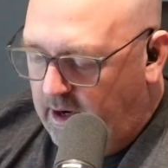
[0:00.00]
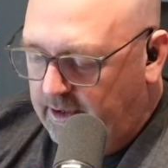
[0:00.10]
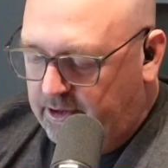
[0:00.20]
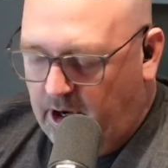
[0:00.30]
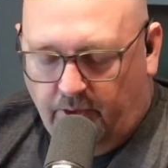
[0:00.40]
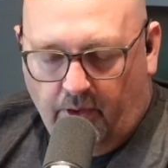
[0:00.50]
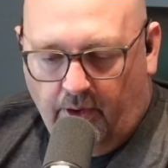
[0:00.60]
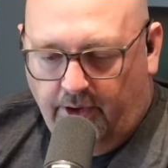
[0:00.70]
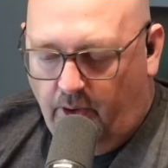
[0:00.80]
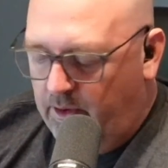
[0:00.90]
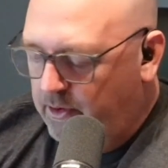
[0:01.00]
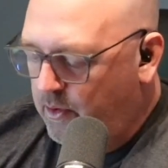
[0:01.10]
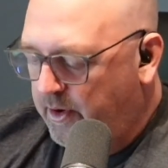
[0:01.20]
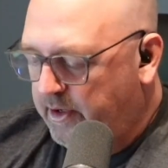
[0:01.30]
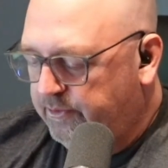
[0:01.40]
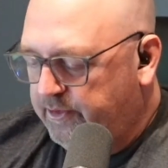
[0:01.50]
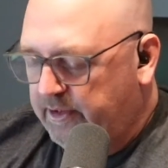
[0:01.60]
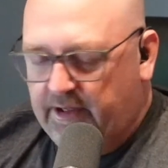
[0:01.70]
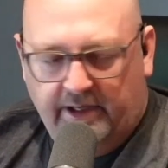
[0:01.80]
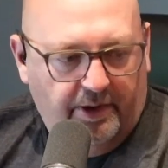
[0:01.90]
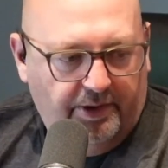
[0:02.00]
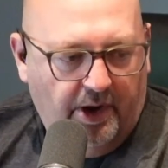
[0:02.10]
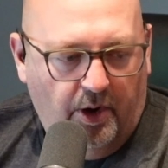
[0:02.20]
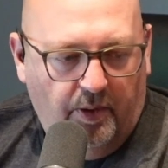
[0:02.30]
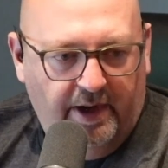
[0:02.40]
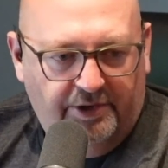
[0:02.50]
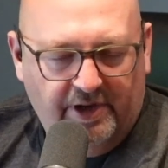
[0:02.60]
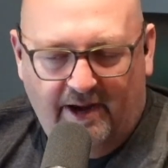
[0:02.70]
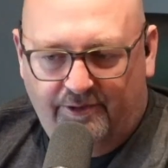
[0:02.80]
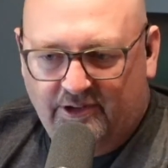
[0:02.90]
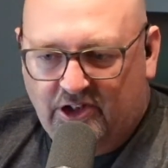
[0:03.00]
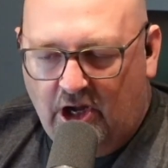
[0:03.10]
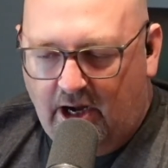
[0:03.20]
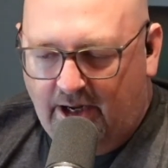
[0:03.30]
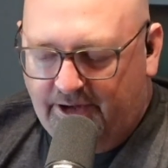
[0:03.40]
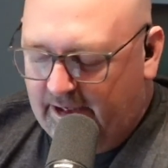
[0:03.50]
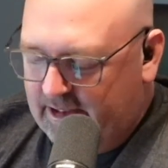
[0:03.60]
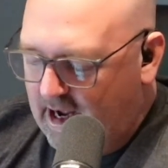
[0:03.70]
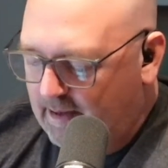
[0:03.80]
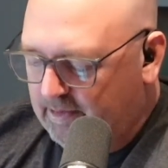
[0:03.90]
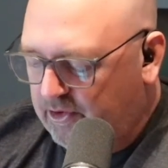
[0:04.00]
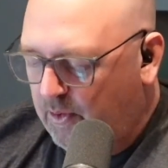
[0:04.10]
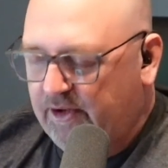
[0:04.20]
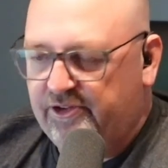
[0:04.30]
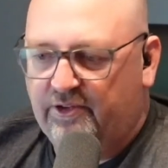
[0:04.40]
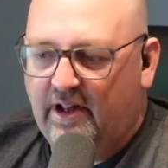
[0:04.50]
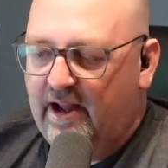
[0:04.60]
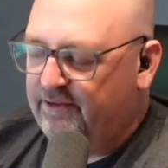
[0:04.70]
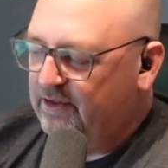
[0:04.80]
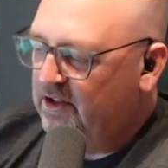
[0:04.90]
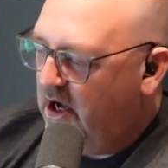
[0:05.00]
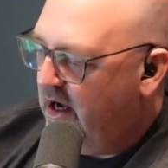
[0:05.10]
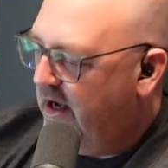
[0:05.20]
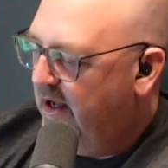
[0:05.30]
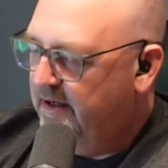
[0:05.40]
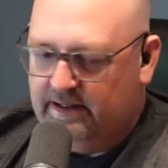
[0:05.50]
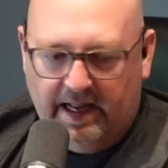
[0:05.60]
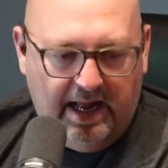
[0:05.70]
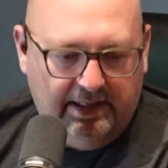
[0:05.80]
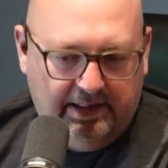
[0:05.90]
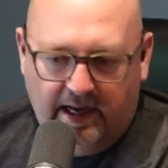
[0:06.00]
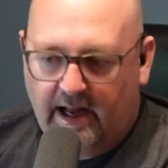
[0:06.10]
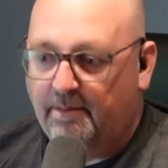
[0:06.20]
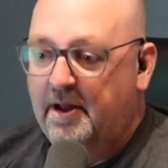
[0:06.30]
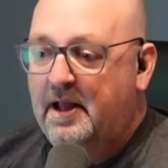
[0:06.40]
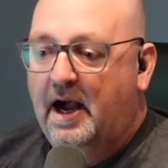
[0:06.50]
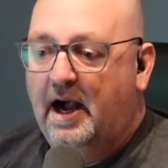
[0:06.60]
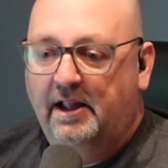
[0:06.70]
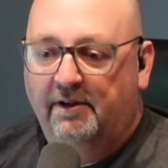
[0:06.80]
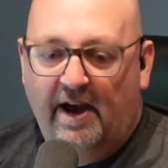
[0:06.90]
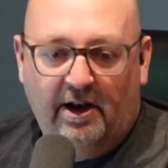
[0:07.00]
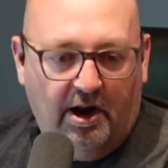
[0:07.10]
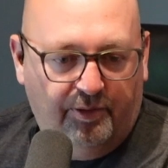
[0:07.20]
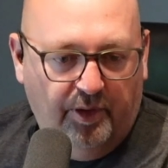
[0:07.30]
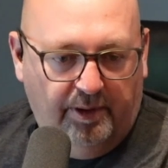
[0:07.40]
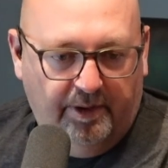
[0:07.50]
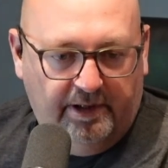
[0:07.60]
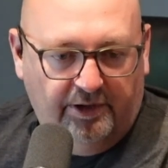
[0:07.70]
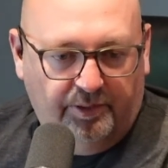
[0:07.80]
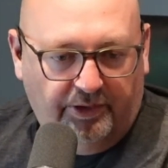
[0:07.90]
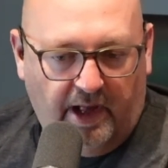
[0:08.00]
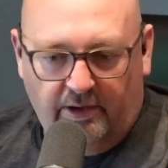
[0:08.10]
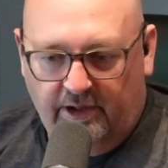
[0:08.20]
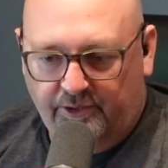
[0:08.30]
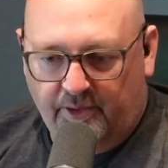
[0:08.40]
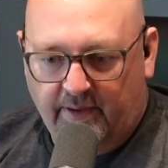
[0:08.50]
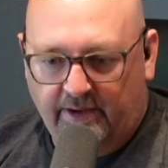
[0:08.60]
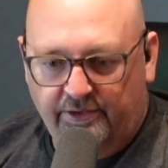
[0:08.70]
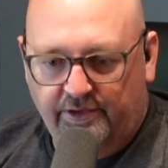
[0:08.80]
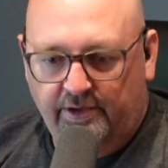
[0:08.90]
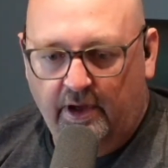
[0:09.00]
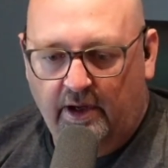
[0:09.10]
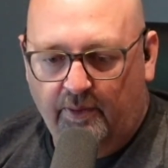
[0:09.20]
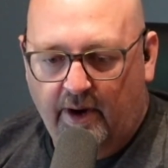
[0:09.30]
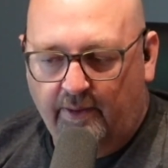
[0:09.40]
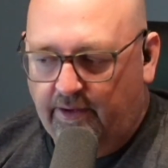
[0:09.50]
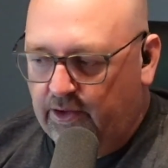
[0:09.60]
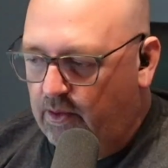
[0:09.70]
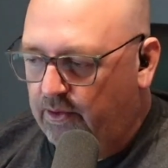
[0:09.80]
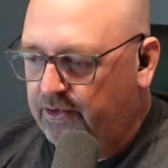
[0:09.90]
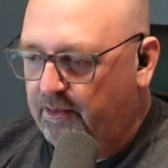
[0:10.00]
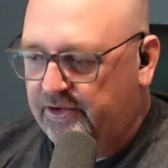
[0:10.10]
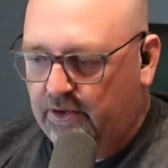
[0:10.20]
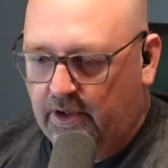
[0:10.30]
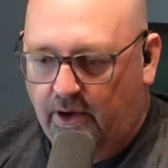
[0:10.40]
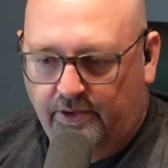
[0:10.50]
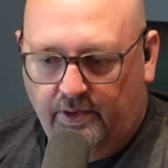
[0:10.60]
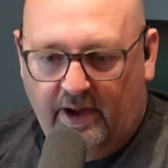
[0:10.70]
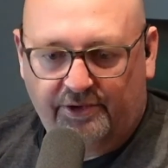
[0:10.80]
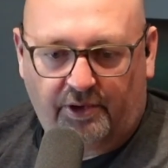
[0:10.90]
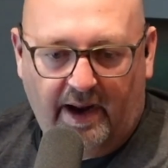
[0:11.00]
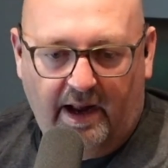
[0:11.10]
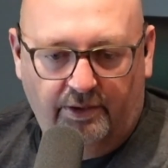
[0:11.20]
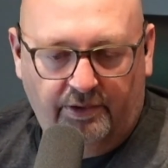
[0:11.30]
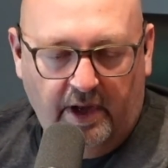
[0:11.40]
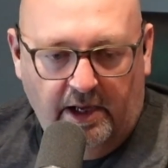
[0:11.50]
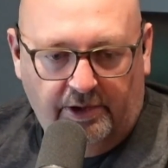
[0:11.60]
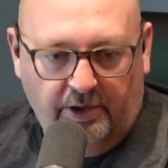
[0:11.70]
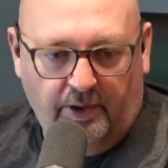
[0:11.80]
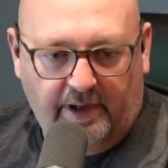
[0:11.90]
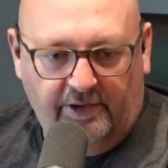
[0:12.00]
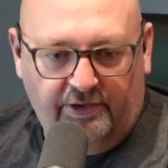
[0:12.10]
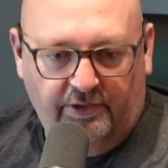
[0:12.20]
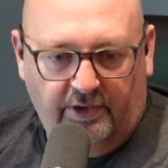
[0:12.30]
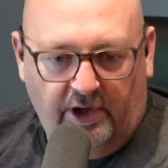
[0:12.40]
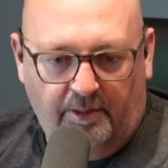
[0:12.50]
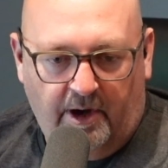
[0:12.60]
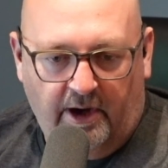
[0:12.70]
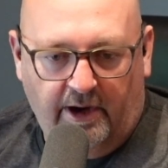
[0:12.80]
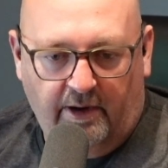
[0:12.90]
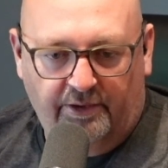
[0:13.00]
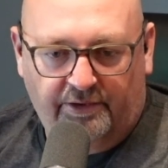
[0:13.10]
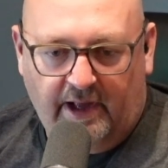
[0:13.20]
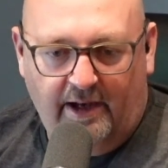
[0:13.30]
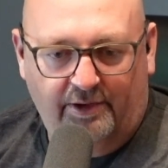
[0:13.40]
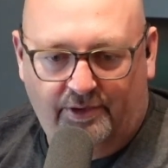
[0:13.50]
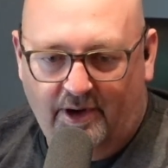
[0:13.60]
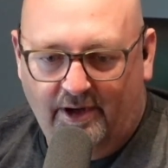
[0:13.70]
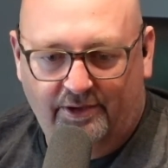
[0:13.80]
Connor Orr and Orr, Horgan, and Flente, go to ohflaw.com. That's ohflaw.com. You've had an off week, but guess what? The holidays are right around the corner, so make sure to go to Husker Hounds. 2 locations in the Omaha area. Scotty Strunk